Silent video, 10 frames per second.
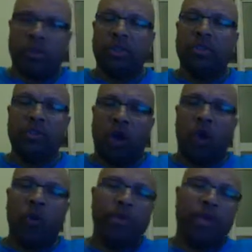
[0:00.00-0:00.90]
he's
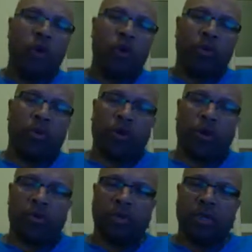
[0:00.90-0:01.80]
always got open
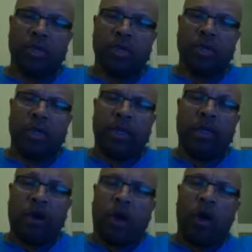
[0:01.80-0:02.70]
arms. And he
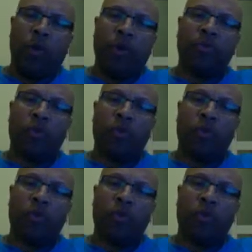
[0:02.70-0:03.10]
will always